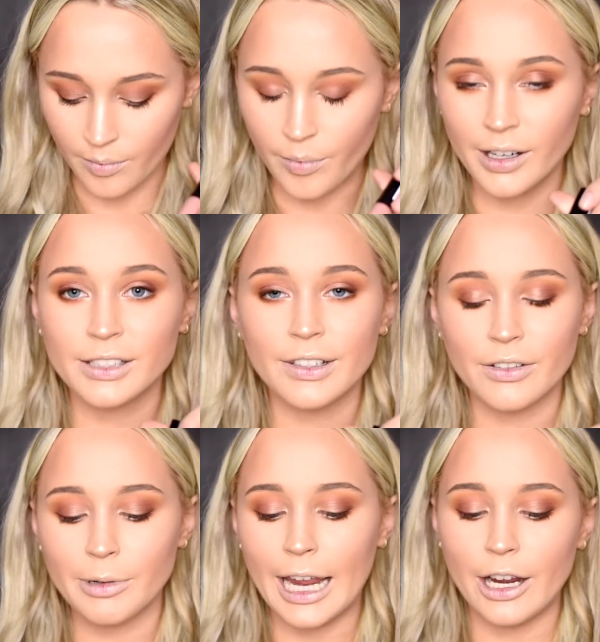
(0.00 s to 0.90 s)
Most of it's
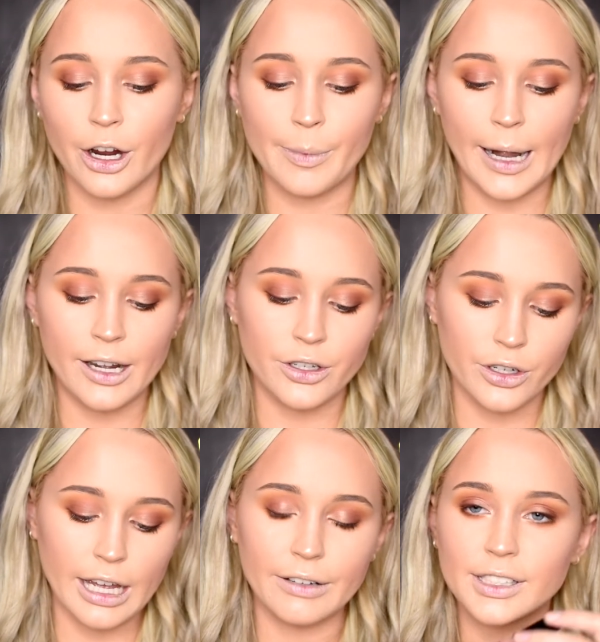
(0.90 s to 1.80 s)
from Kiko, but I
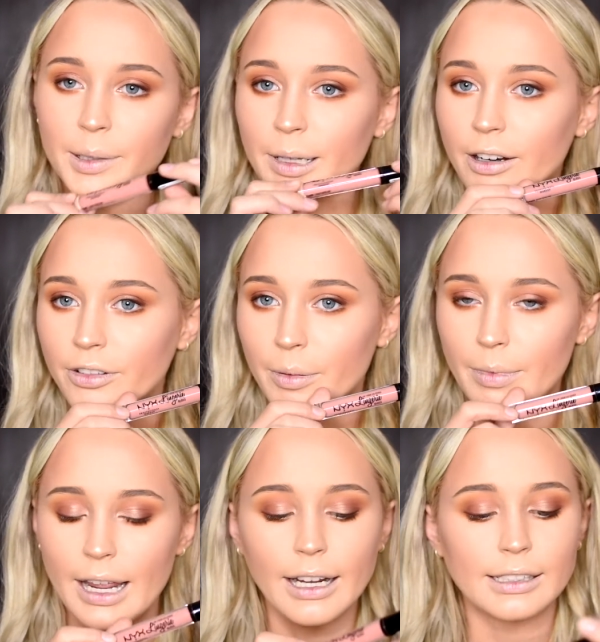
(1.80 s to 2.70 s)
do have something from
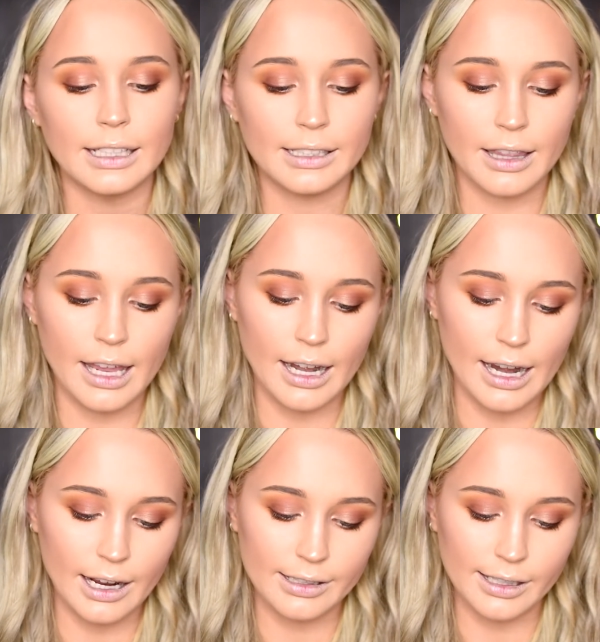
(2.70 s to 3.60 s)
NYX. It's the
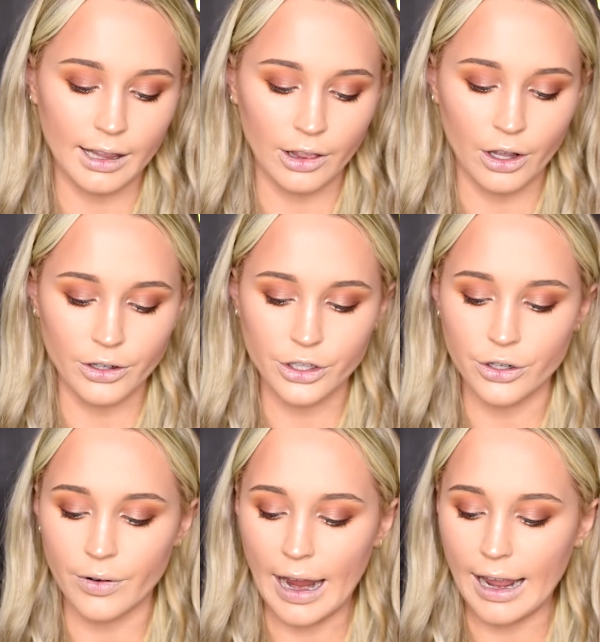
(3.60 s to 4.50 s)
NYX
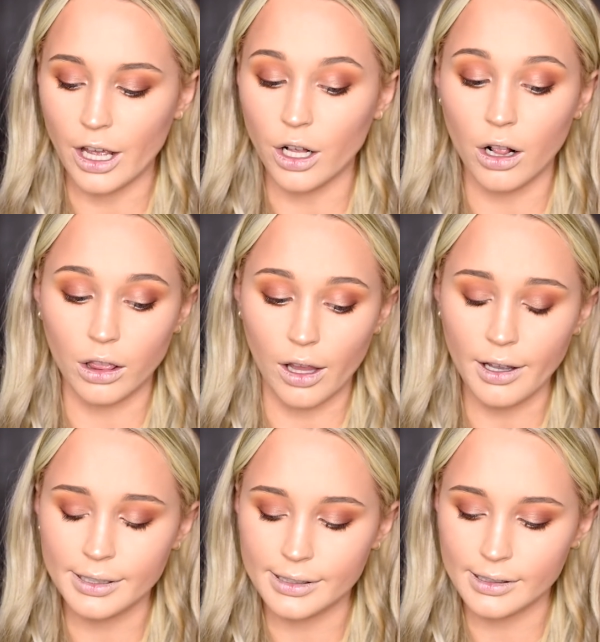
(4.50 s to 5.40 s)
Lingerie
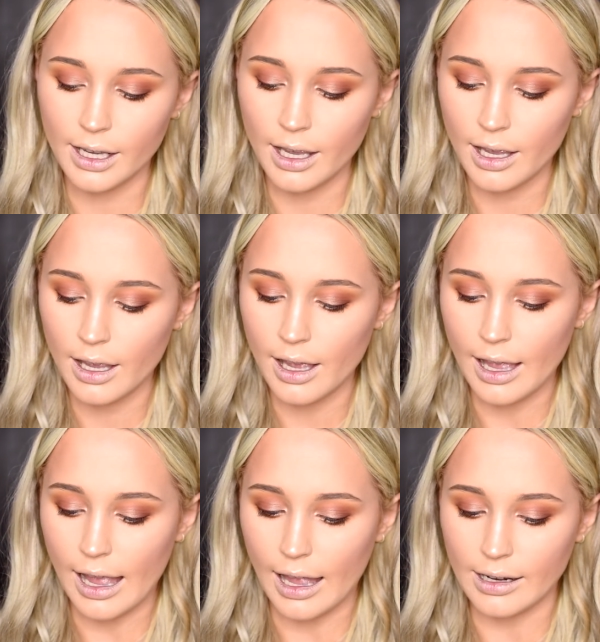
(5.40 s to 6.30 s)
Gloss,
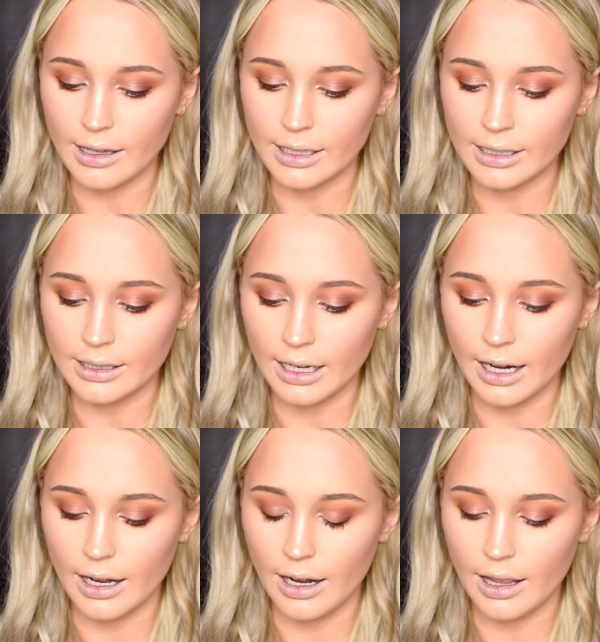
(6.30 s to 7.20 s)
and this is
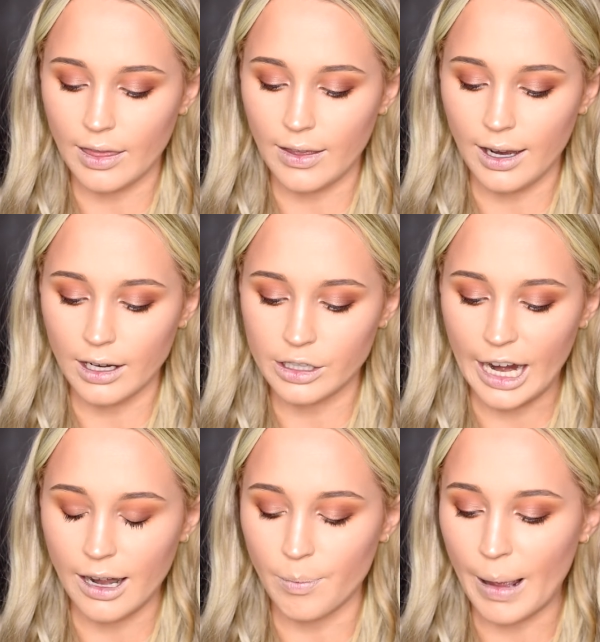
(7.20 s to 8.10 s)
in the
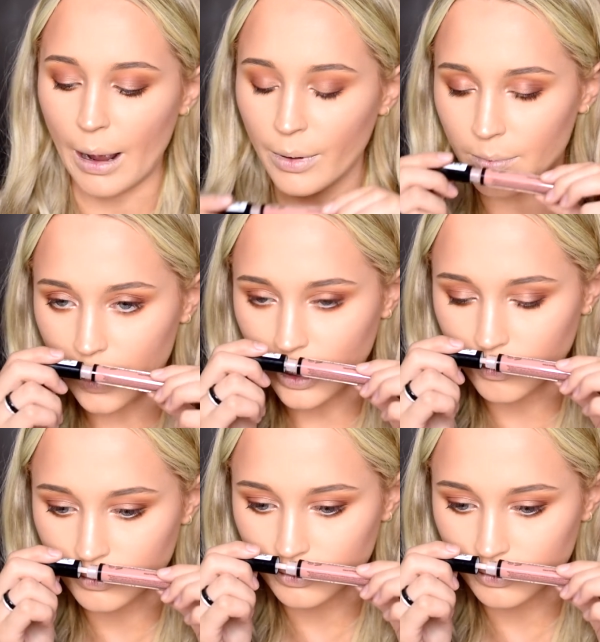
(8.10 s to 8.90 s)
shade Bear With Me.